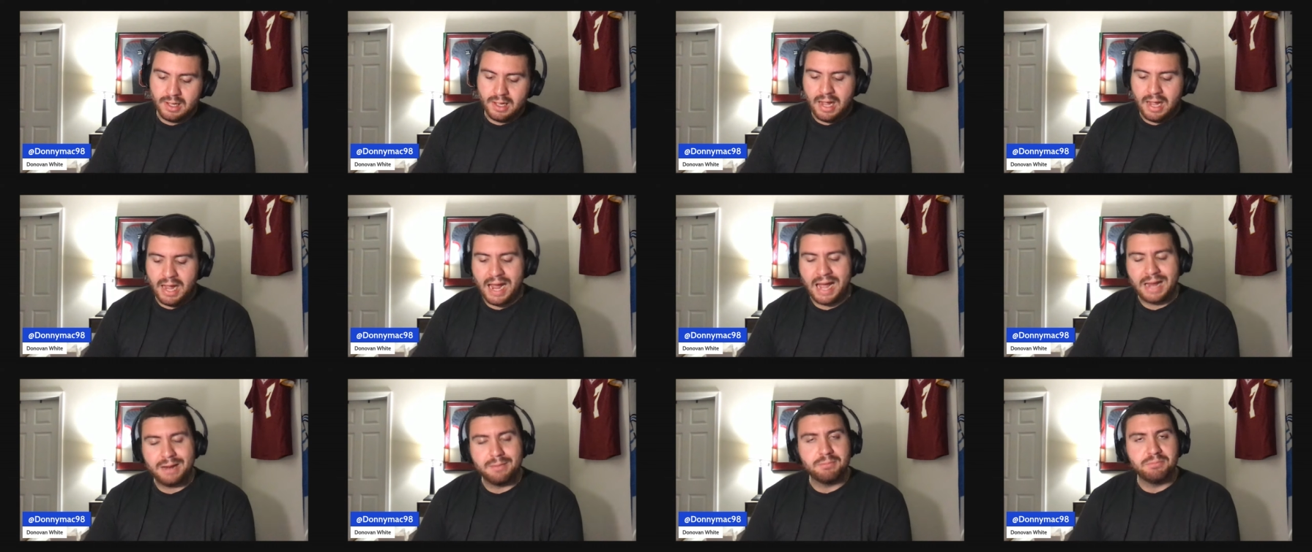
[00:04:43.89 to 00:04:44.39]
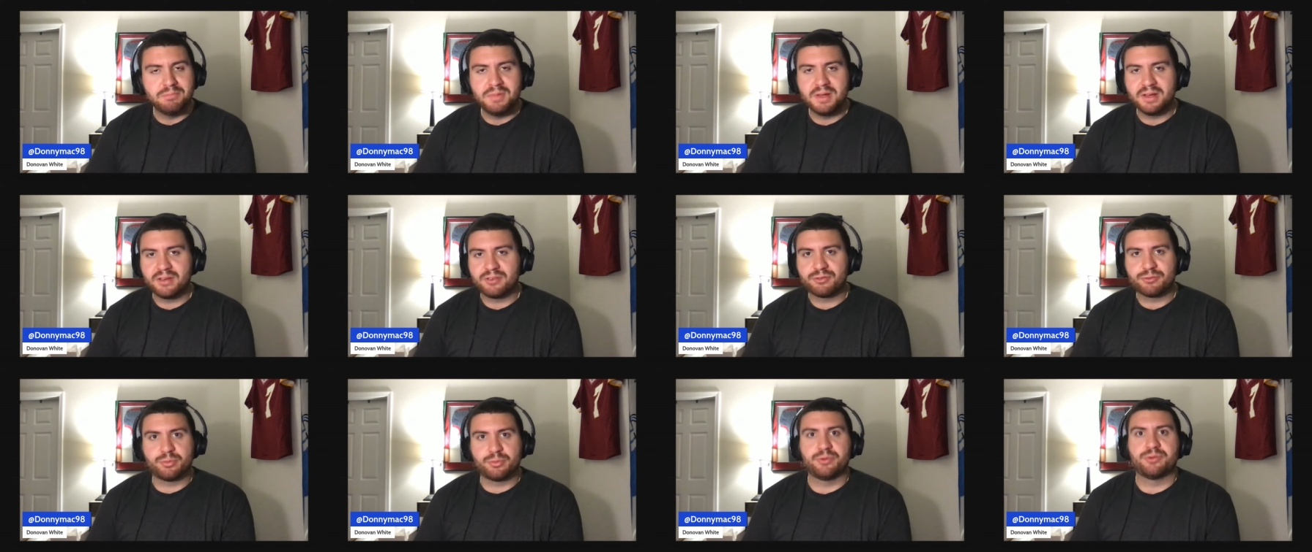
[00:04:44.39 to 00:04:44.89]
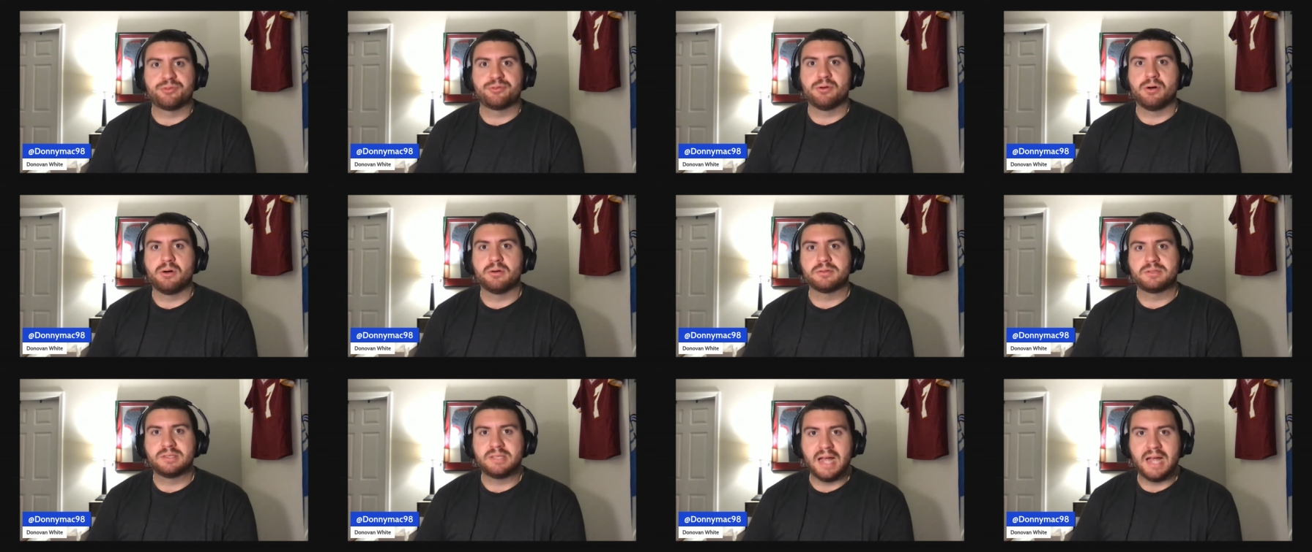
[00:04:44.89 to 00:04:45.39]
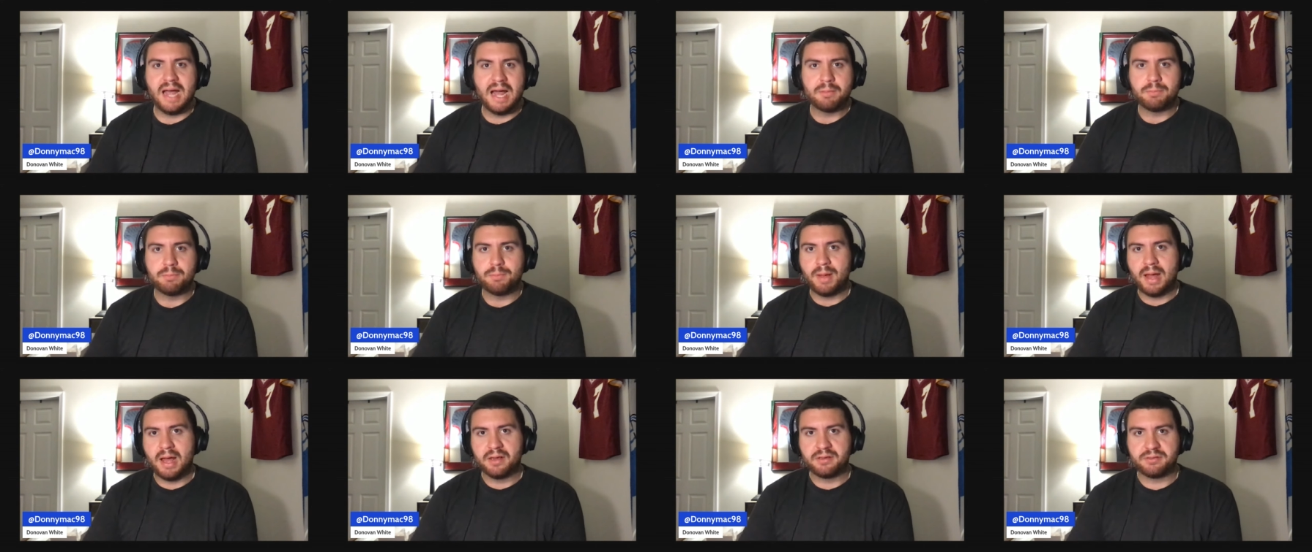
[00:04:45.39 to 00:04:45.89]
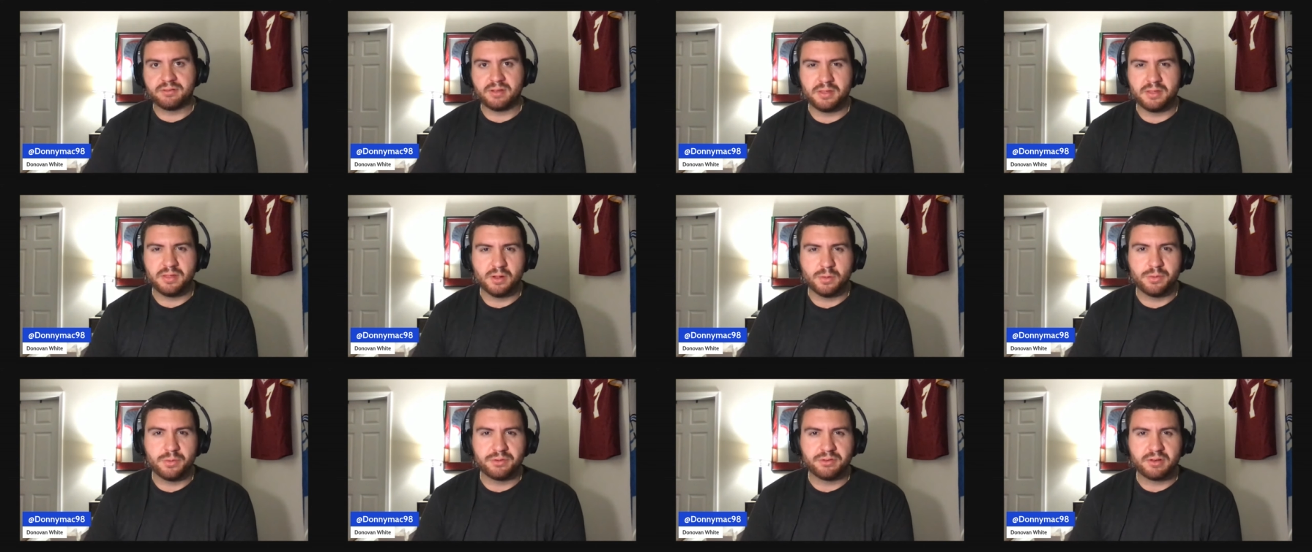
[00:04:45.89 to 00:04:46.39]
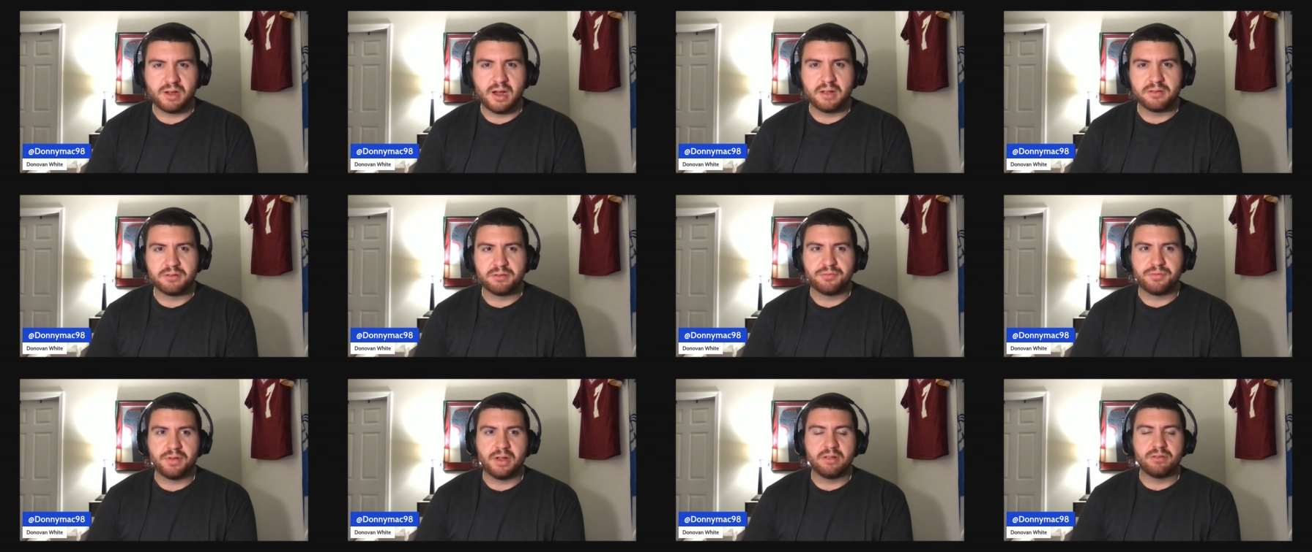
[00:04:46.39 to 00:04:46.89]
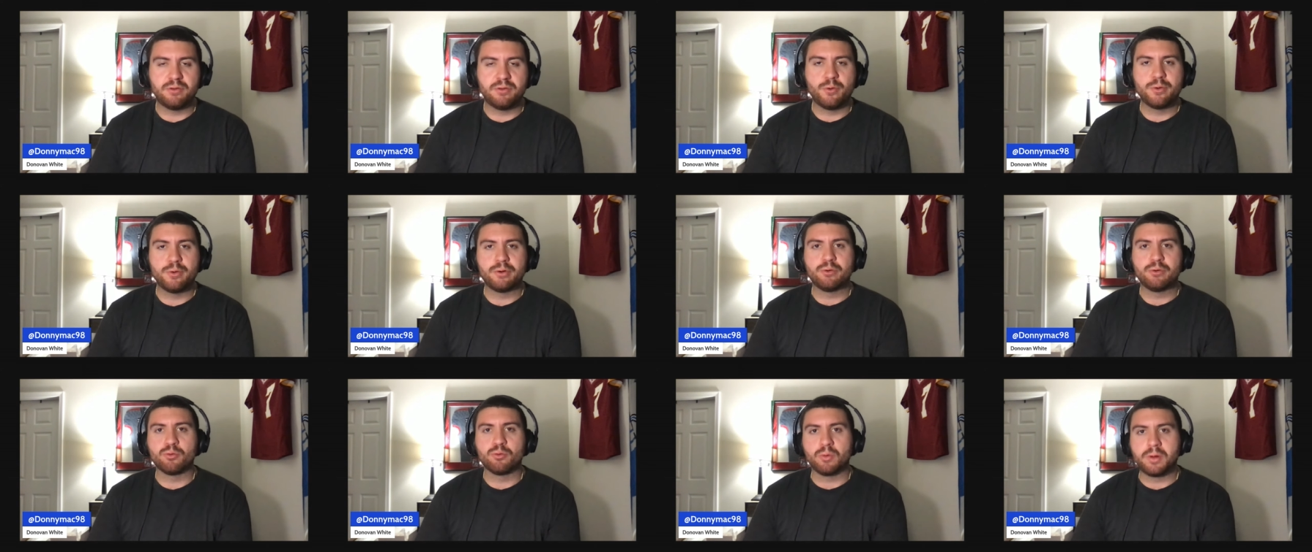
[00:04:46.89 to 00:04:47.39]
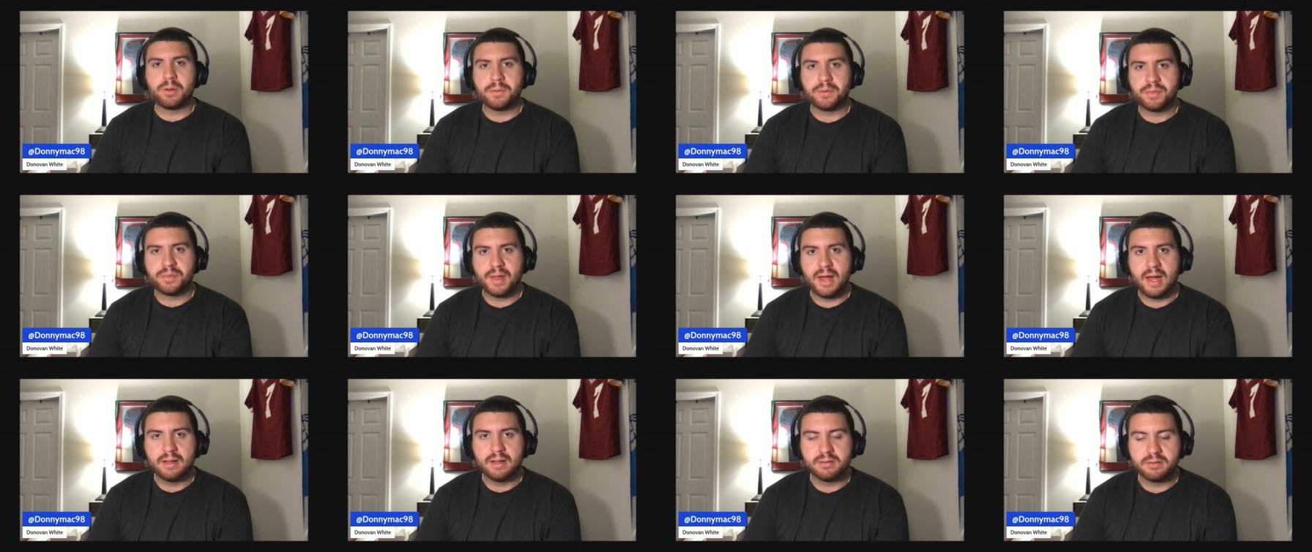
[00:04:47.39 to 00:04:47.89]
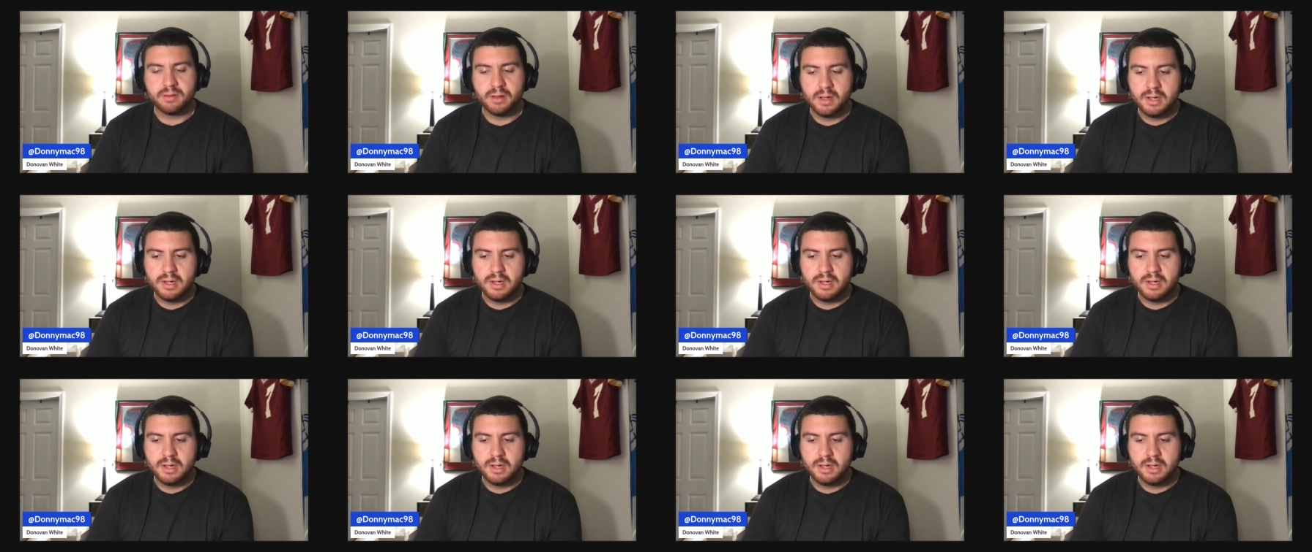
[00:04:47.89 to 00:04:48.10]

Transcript: Had mixed results at best. I think Wisconsin fans, you would agree with that.